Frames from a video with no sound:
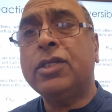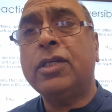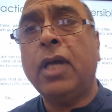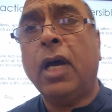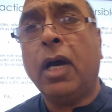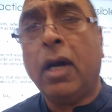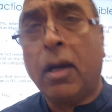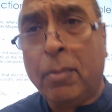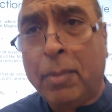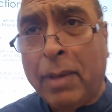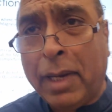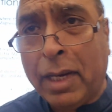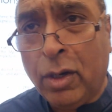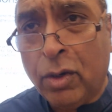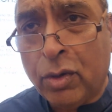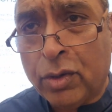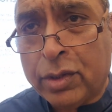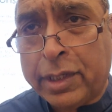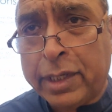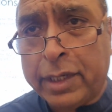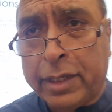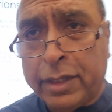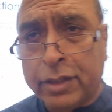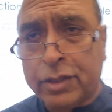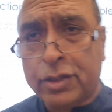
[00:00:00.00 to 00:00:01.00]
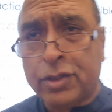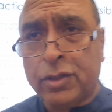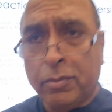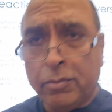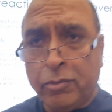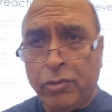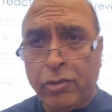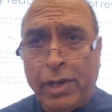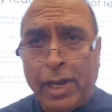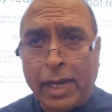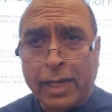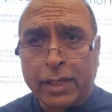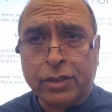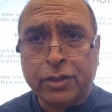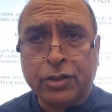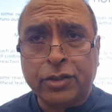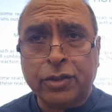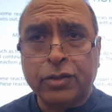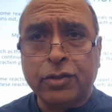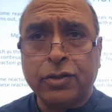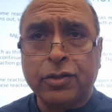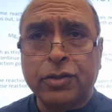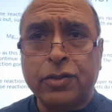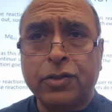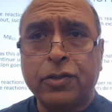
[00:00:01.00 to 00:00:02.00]
start by looking at some
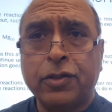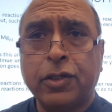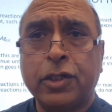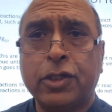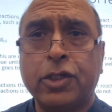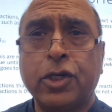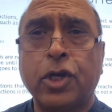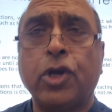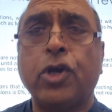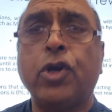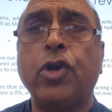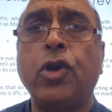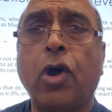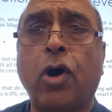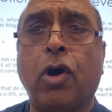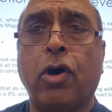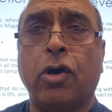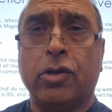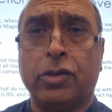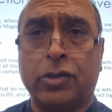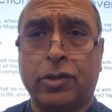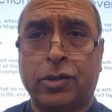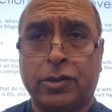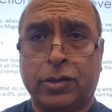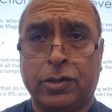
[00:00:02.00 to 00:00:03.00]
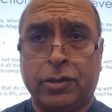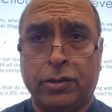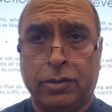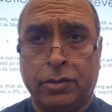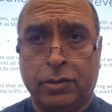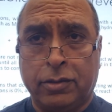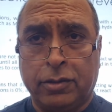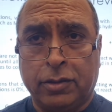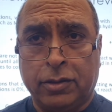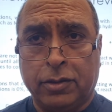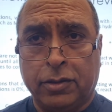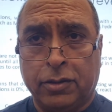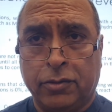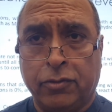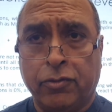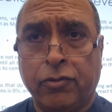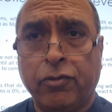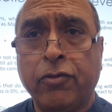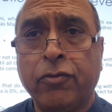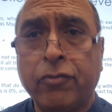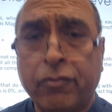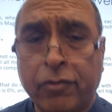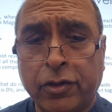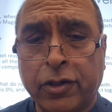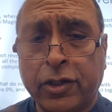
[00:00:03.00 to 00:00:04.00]
reactions that are not
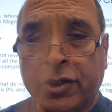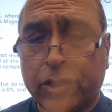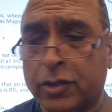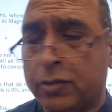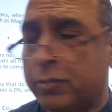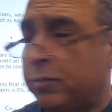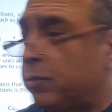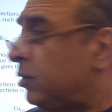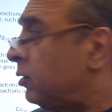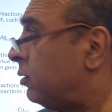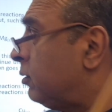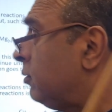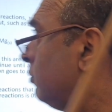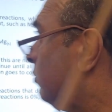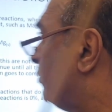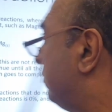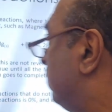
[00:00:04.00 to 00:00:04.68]
reversible.